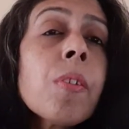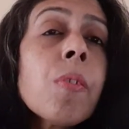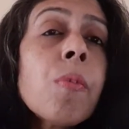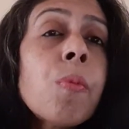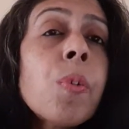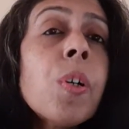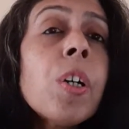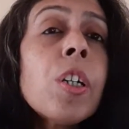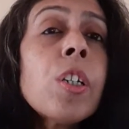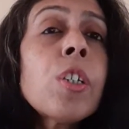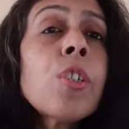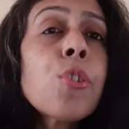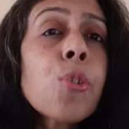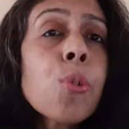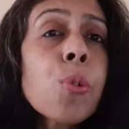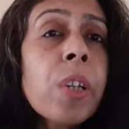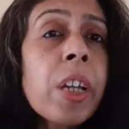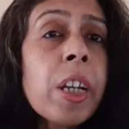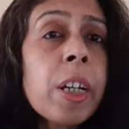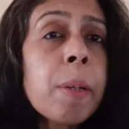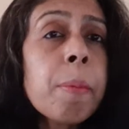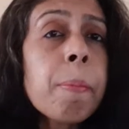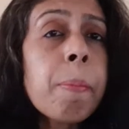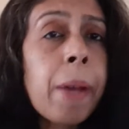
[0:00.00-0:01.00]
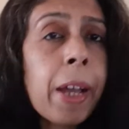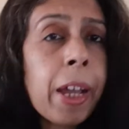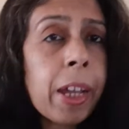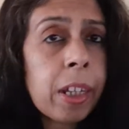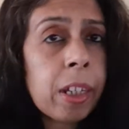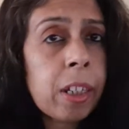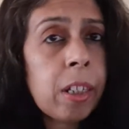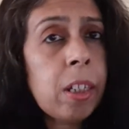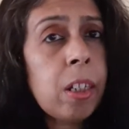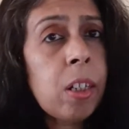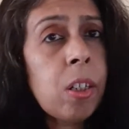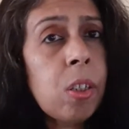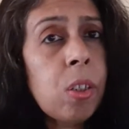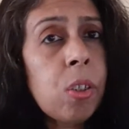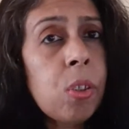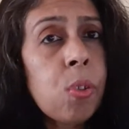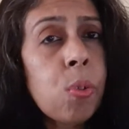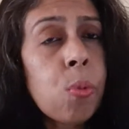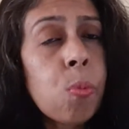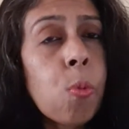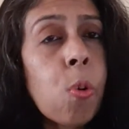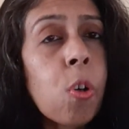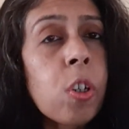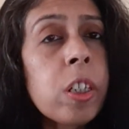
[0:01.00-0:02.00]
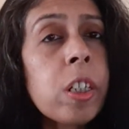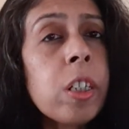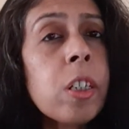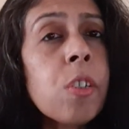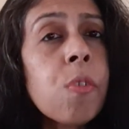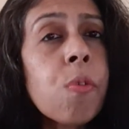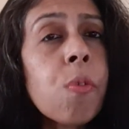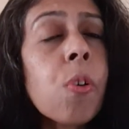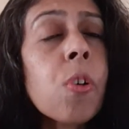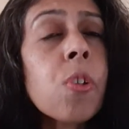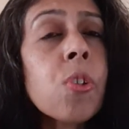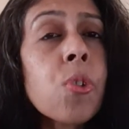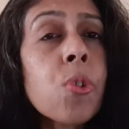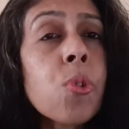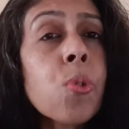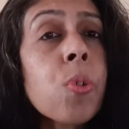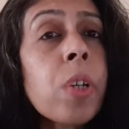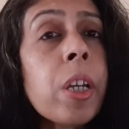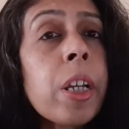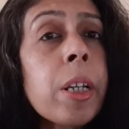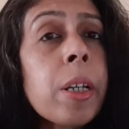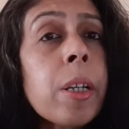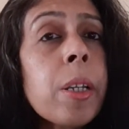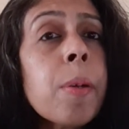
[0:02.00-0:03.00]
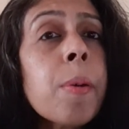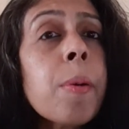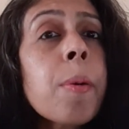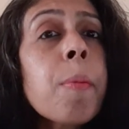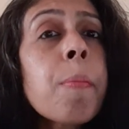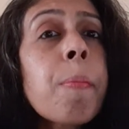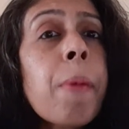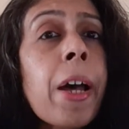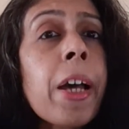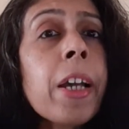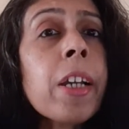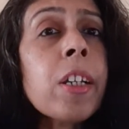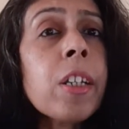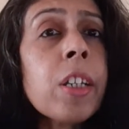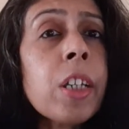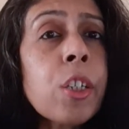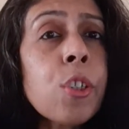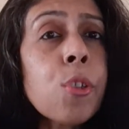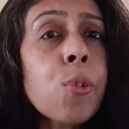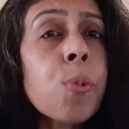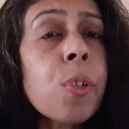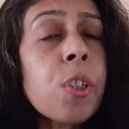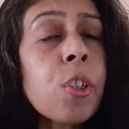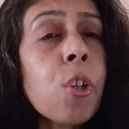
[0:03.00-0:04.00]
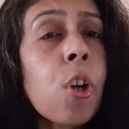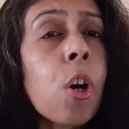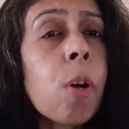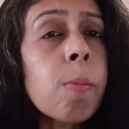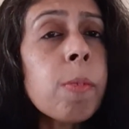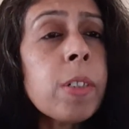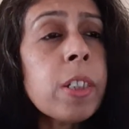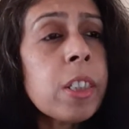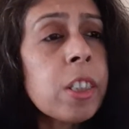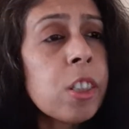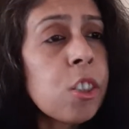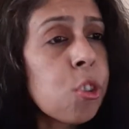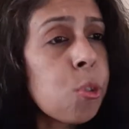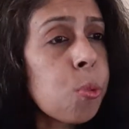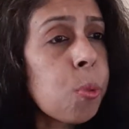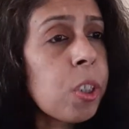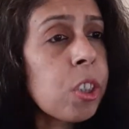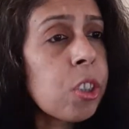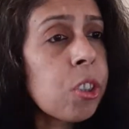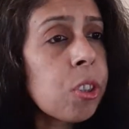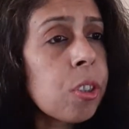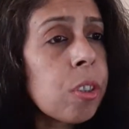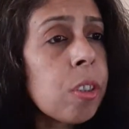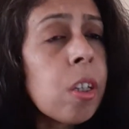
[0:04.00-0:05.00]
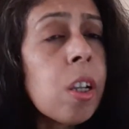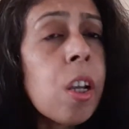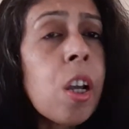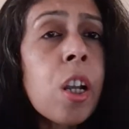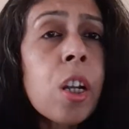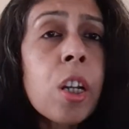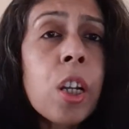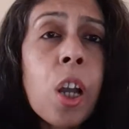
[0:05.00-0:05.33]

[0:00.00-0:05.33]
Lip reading: world to get back to what it was, to get back into a normal situation.